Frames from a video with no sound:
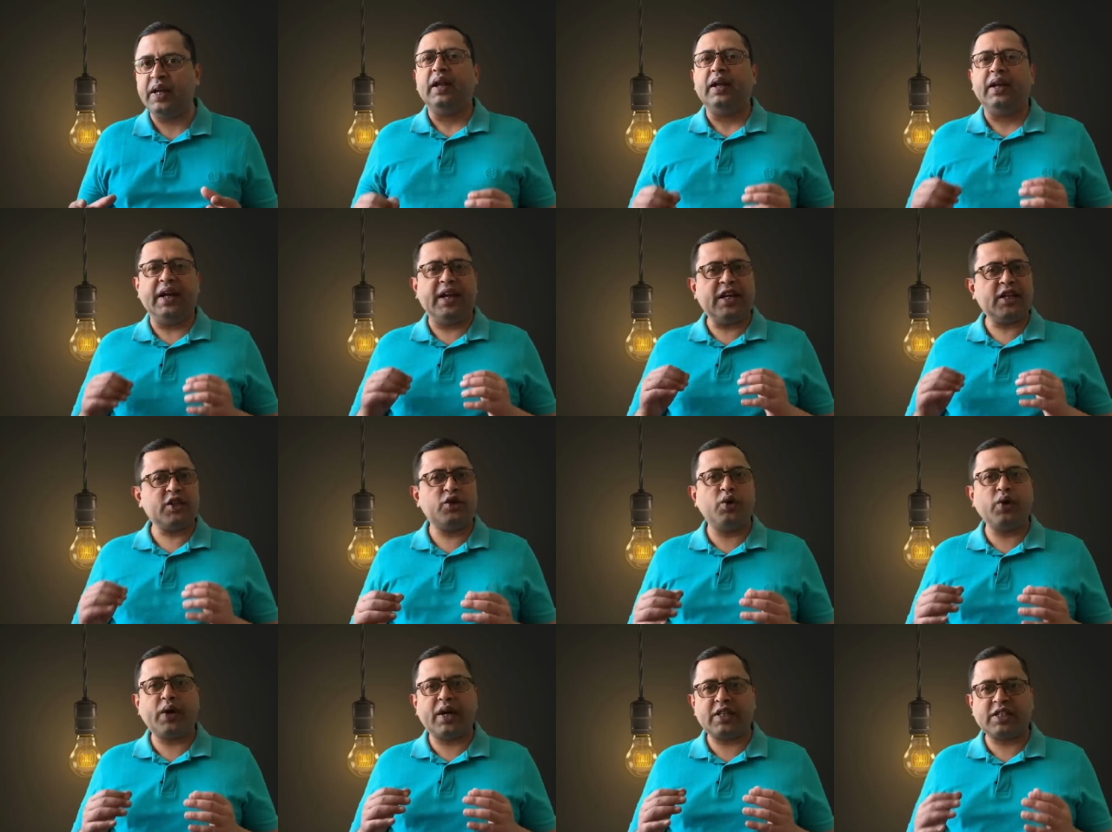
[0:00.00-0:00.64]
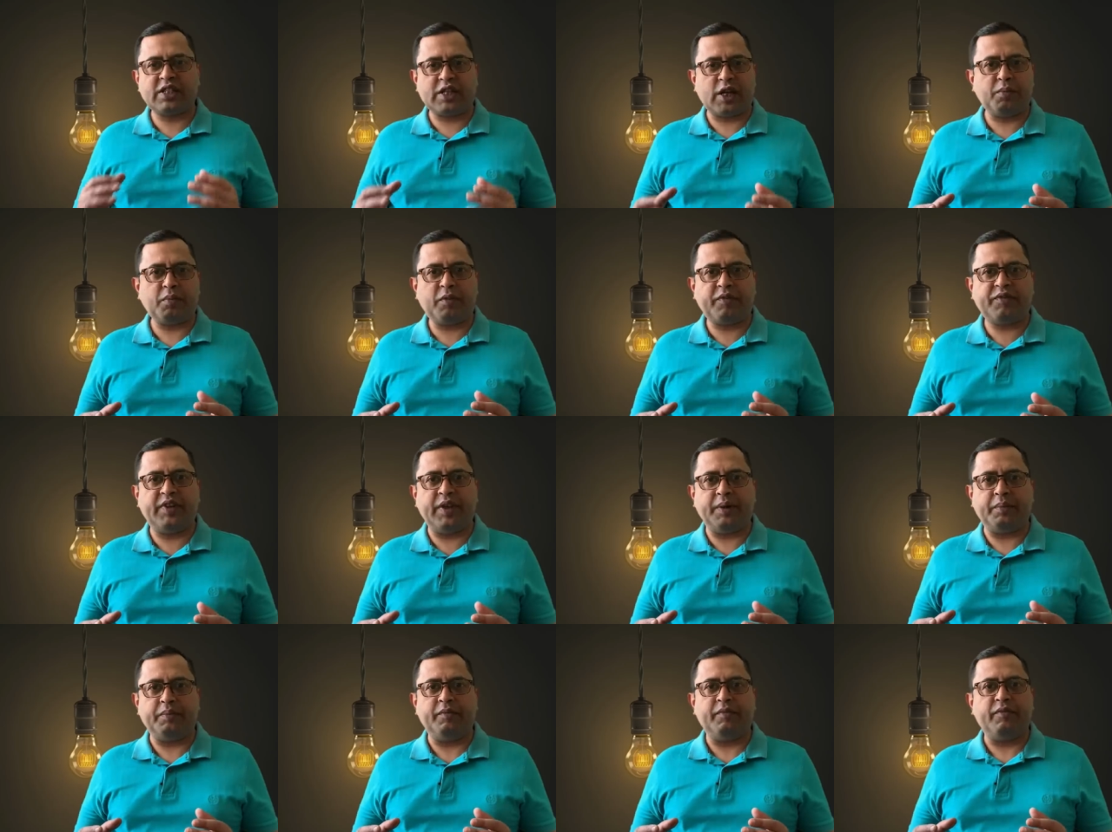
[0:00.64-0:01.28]
Let us look at some of
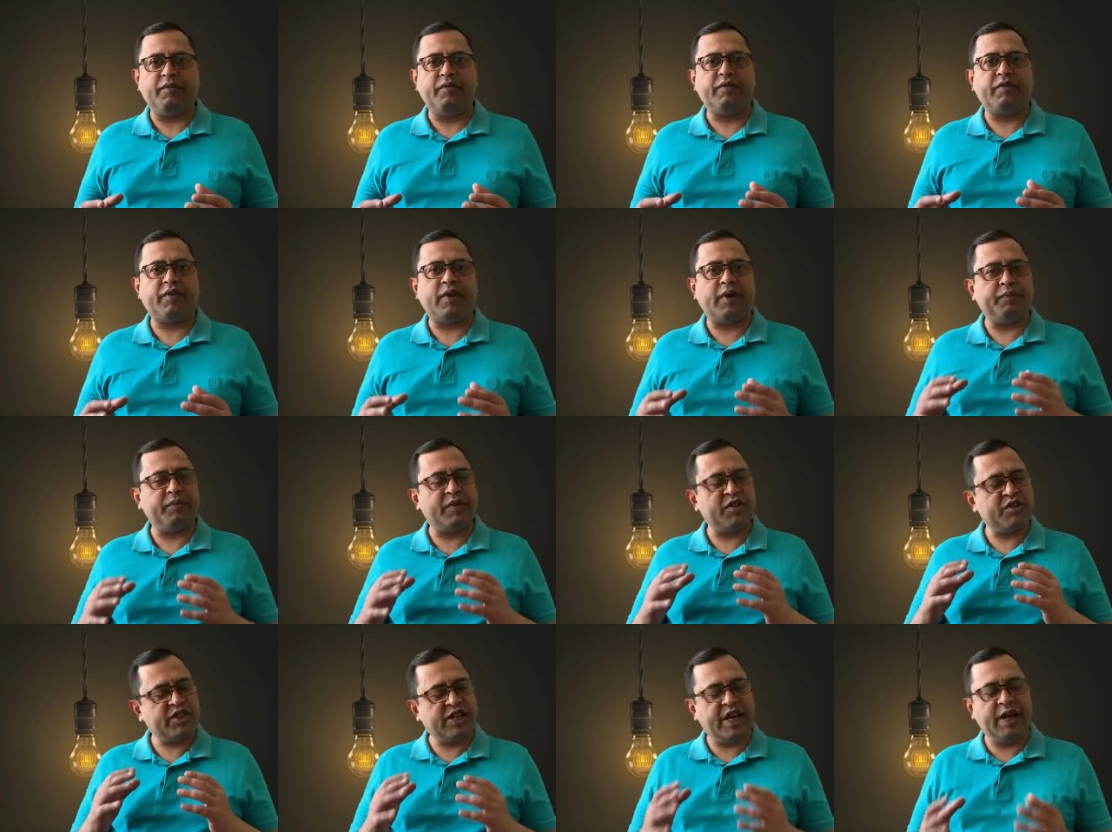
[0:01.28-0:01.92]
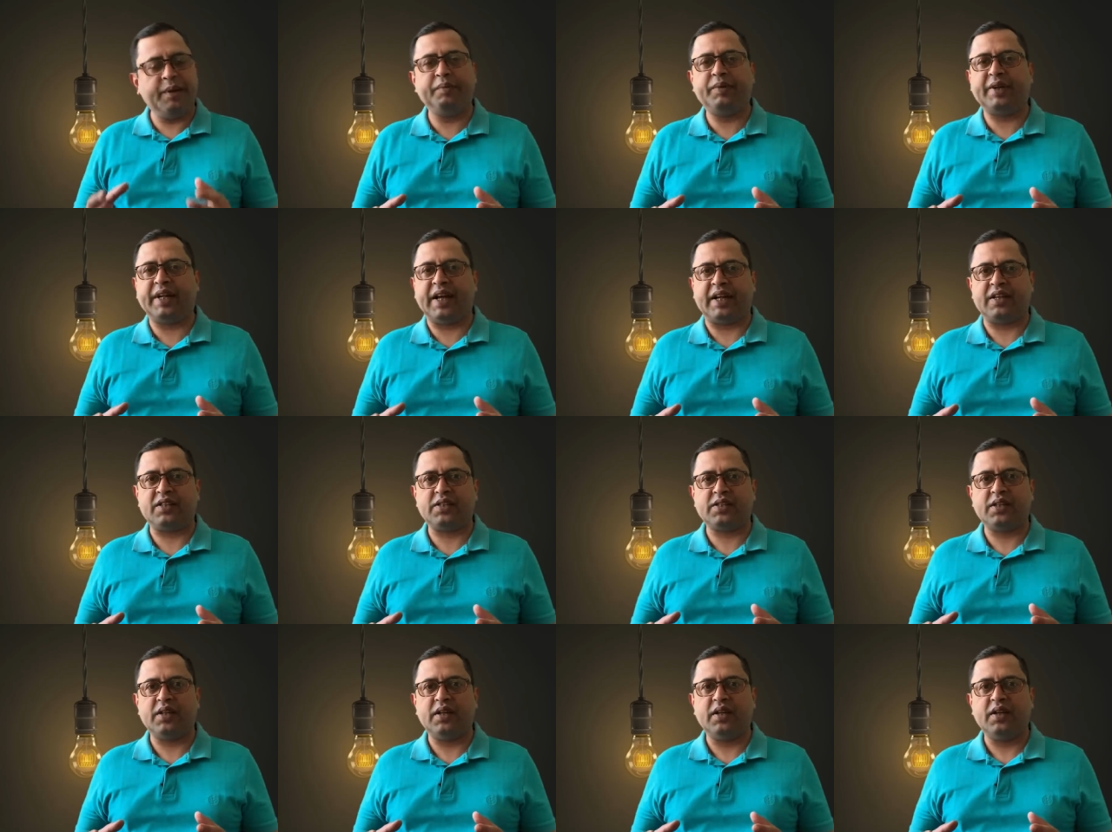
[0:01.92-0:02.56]
them from the same
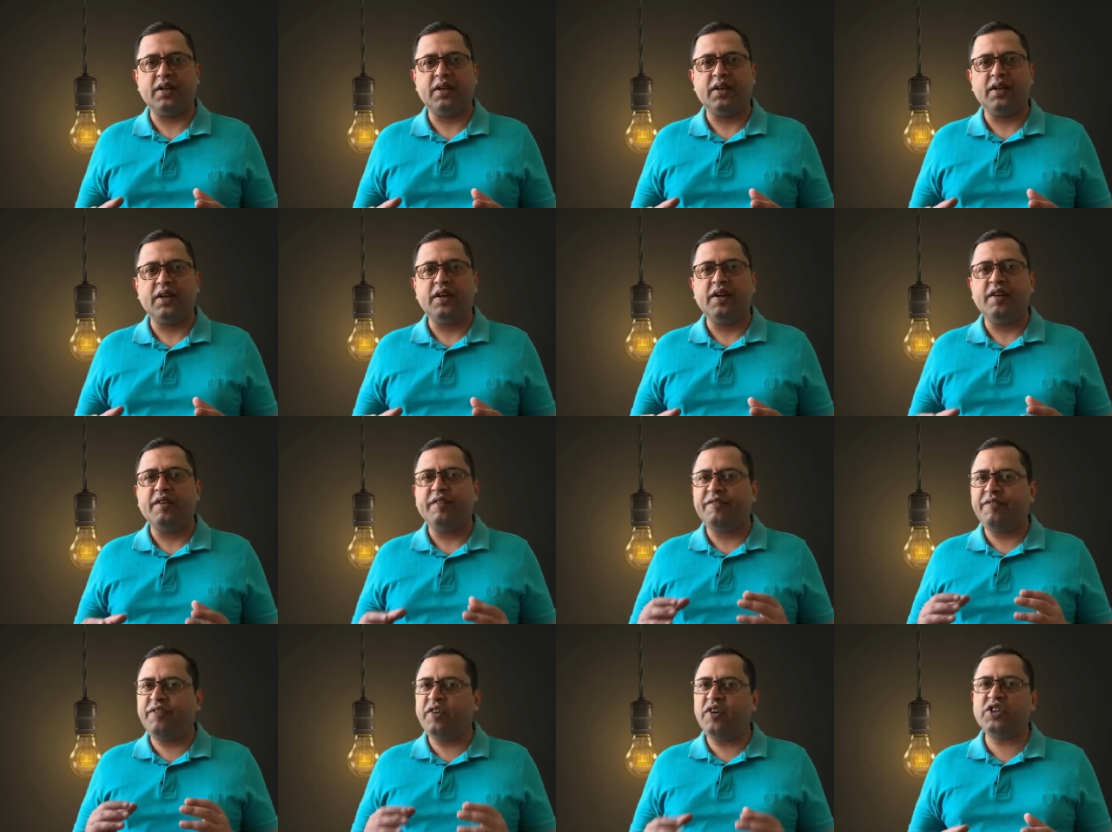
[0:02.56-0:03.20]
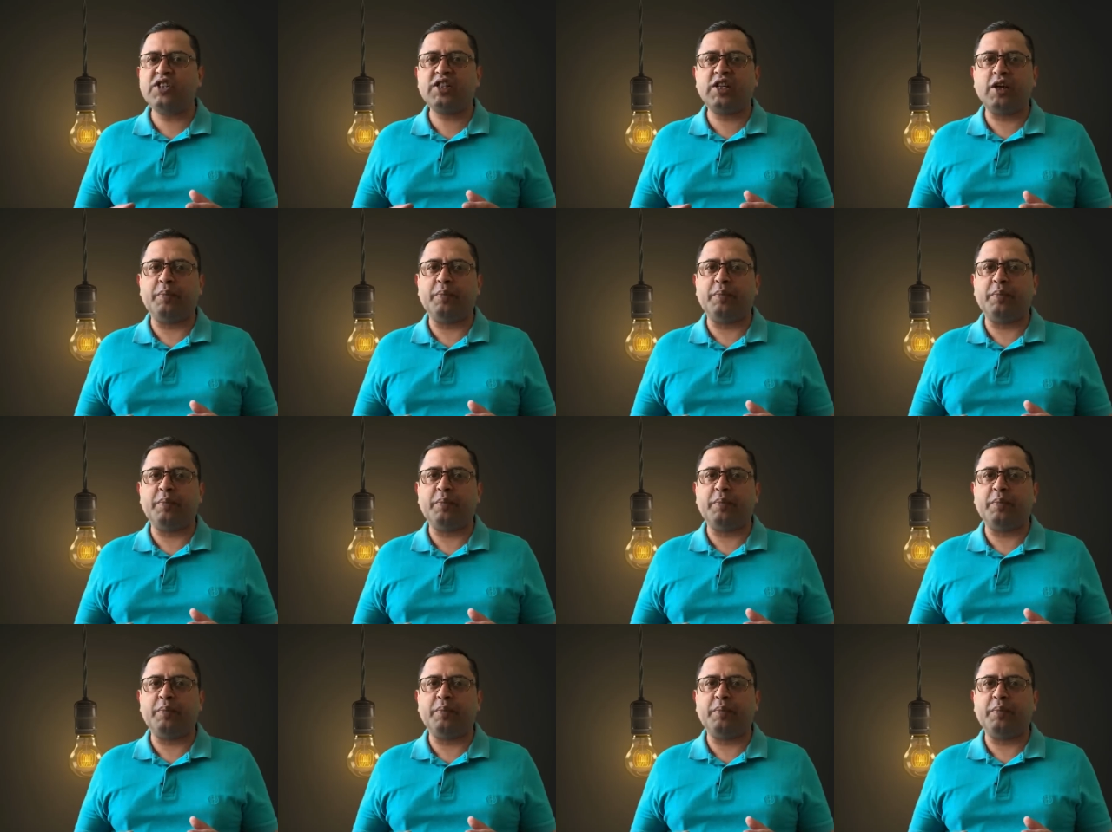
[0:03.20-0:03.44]
text. First